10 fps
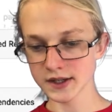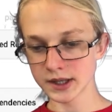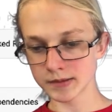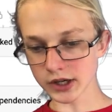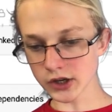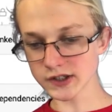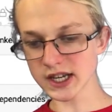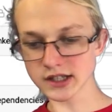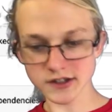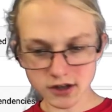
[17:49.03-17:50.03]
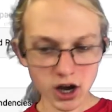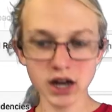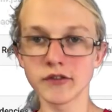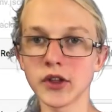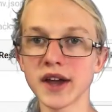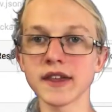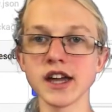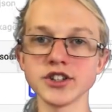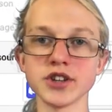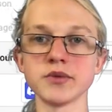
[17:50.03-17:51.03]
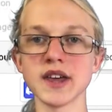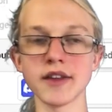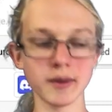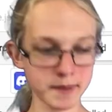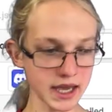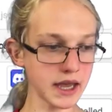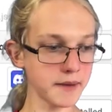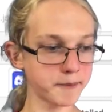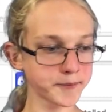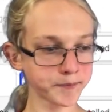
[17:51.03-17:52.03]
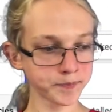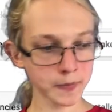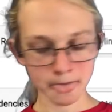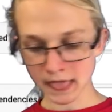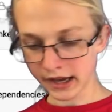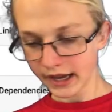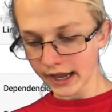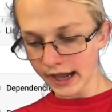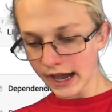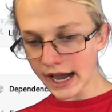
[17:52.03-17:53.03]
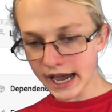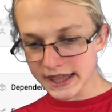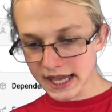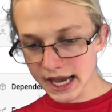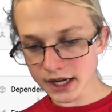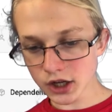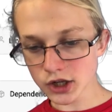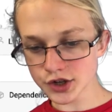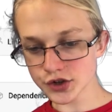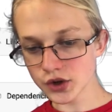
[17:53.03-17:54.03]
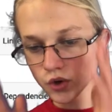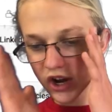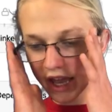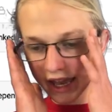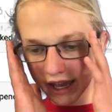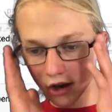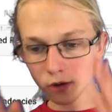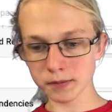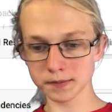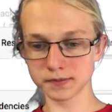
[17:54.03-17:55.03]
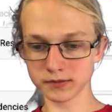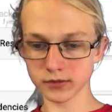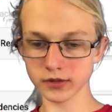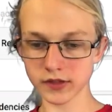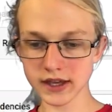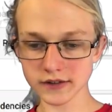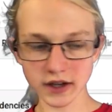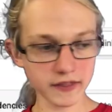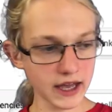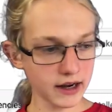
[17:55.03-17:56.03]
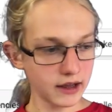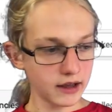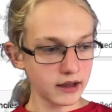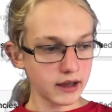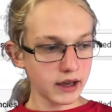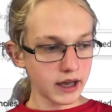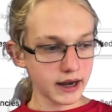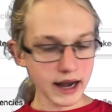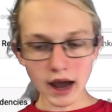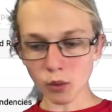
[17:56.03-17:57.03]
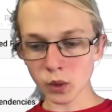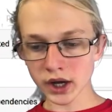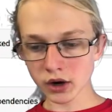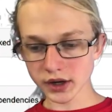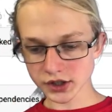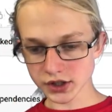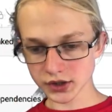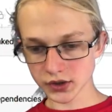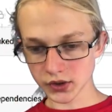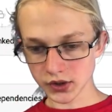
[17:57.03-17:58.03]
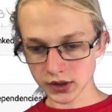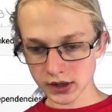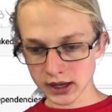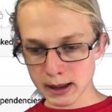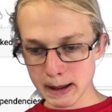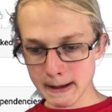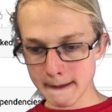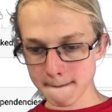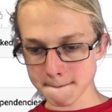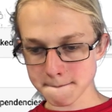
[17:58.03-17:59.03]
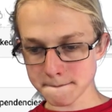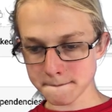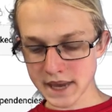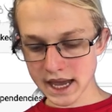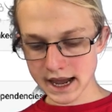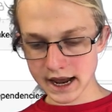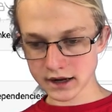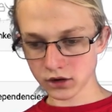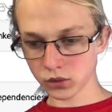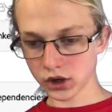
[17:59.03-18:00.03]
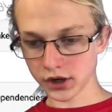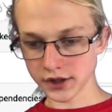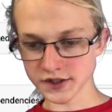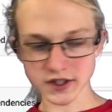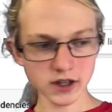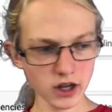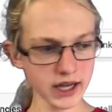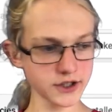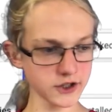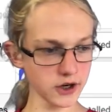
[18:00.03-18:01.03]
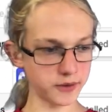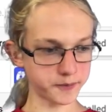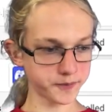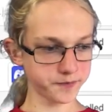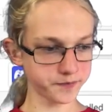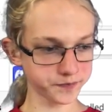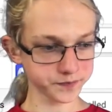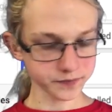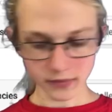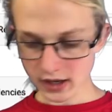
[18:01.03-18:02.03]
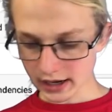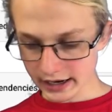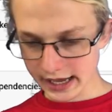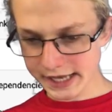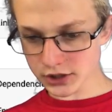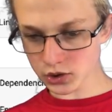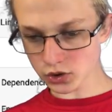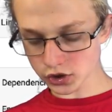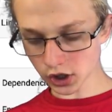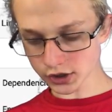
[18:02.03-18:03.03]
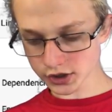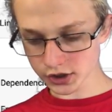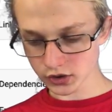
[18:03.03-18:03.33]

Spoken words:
because it's kind of like that, just without the P. And then do our things like that. And now we're going to do banned words, like so. And do dot